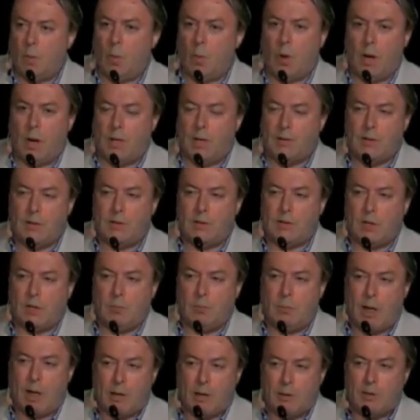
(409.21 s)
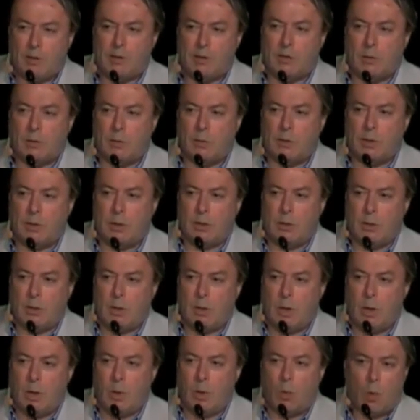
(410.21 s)
Why is it so maldistributed?
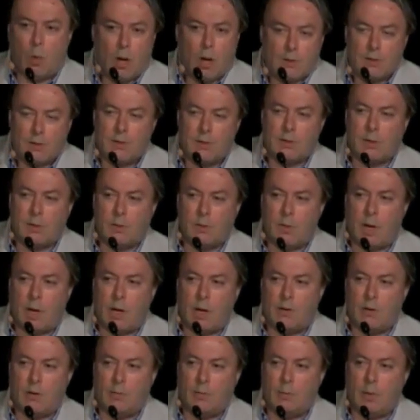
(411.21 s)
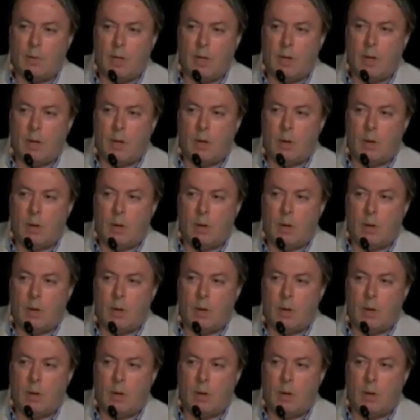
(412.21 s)
Why is it so random?